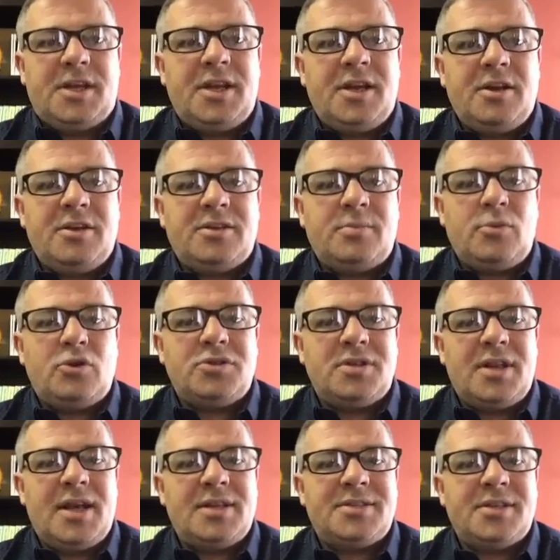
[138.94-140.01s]
Here at the
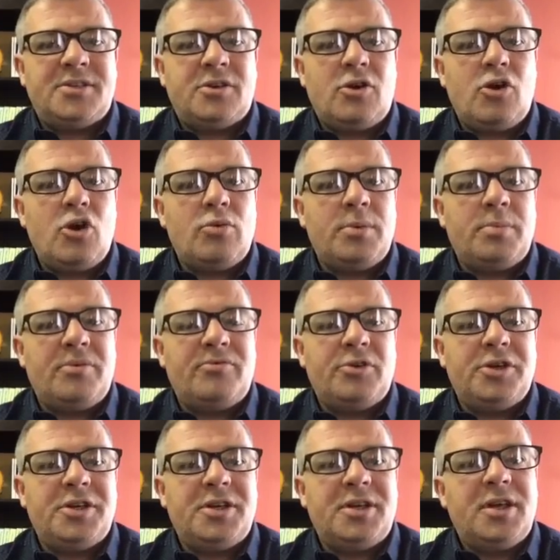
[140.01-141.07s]
Emotional Health Centre Cork, we
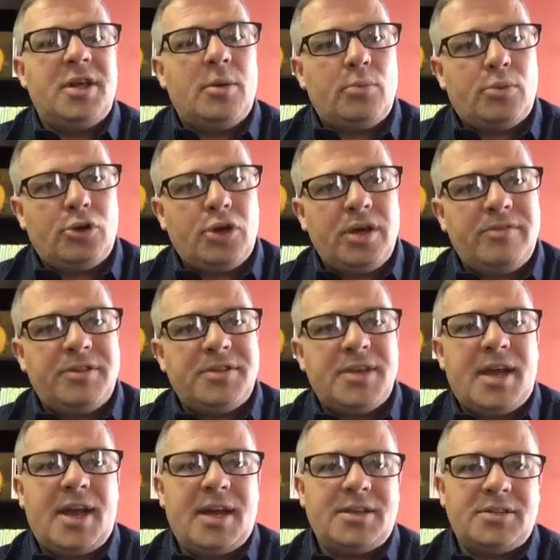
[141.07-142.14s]
provide a
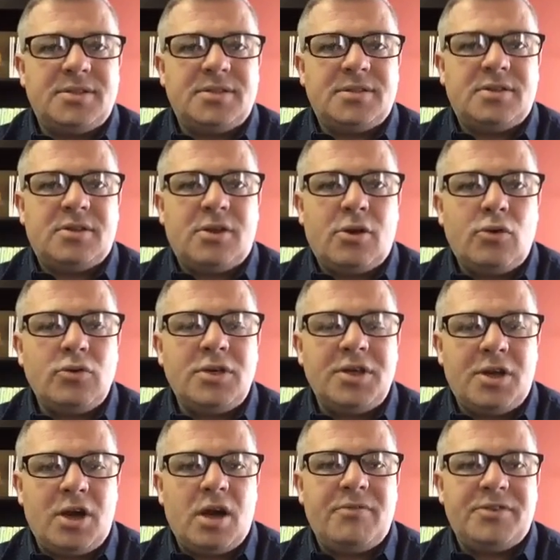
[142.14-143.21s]
private and
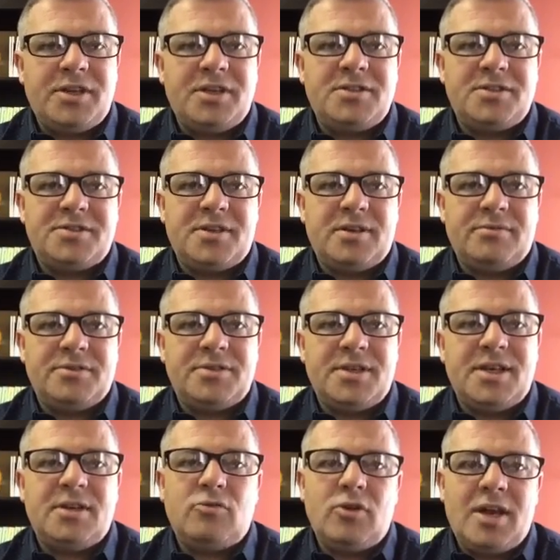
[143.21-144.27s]
totally confidential service
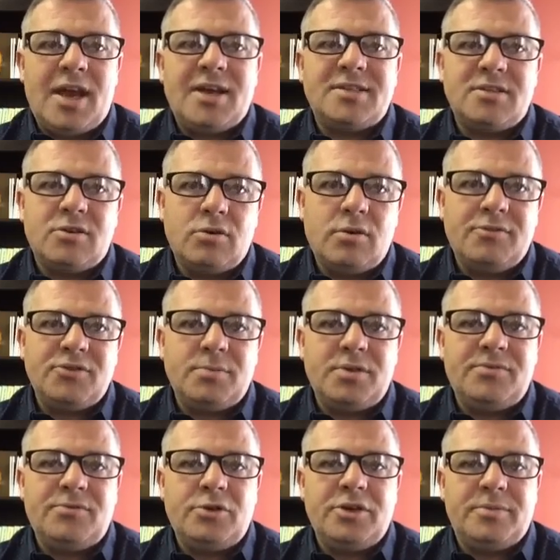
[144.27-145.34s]
in a relaxed and
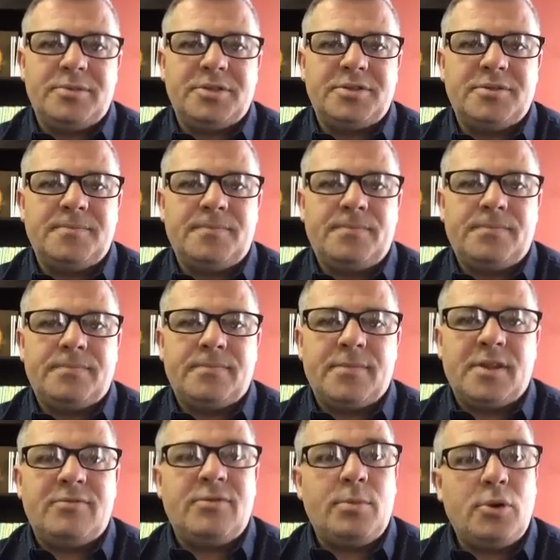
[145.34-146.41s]
comfortable environment
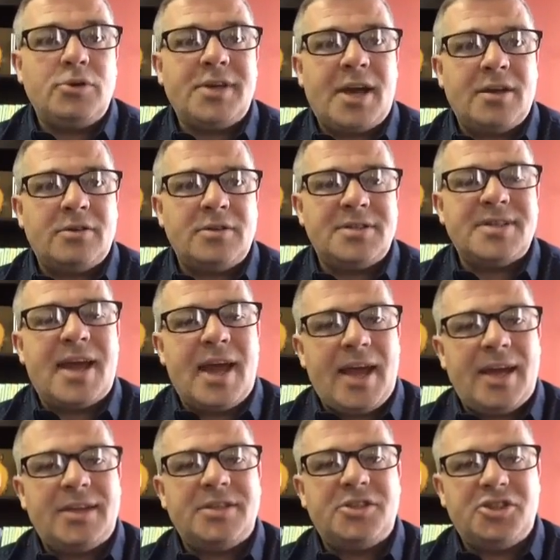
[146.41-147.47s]
for both adults
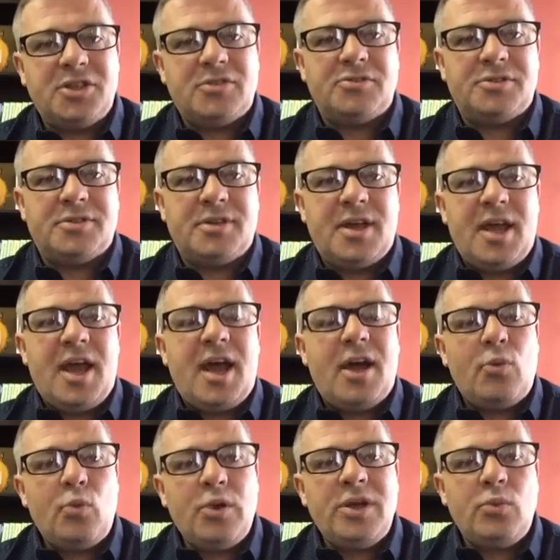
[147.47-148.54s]
and children.
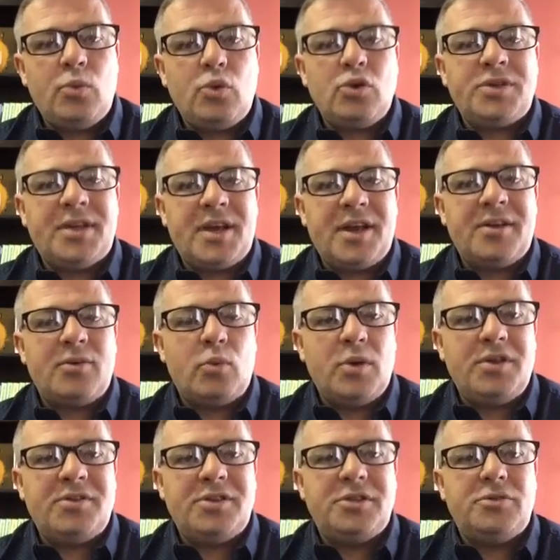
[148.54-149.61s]
And we work together
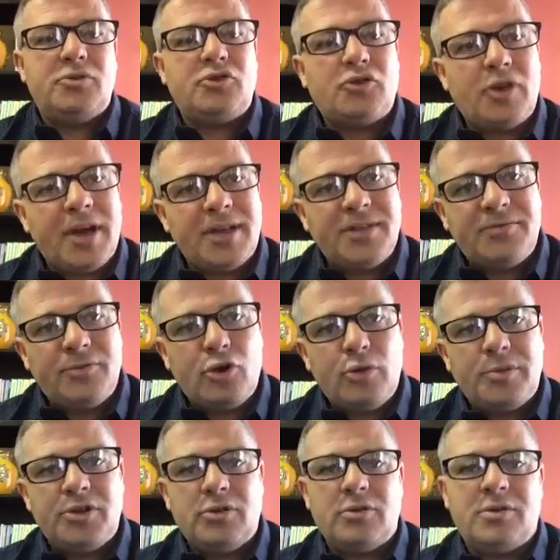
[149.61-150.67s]
with you,
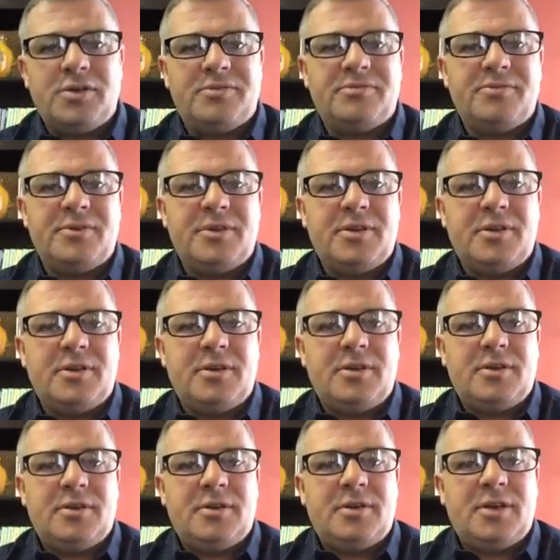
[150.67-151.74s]
transforming your life
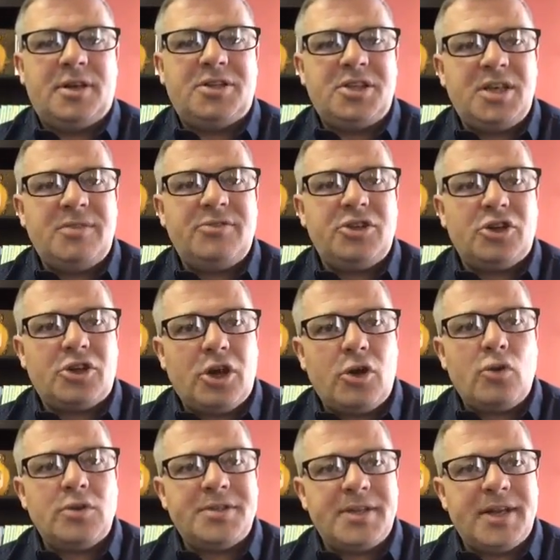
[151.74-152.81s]
achieving your
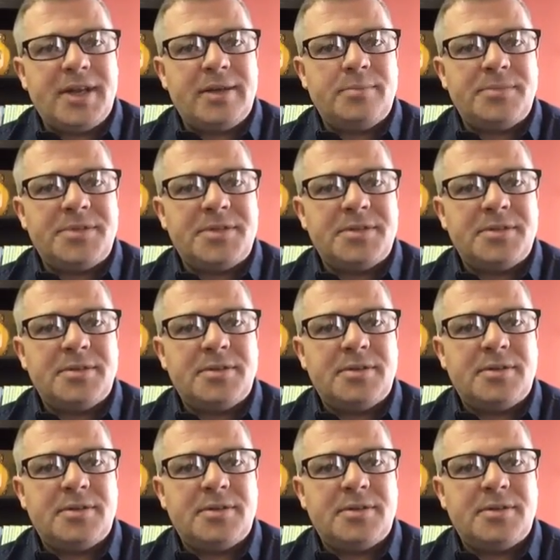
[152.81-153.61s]
goals and aims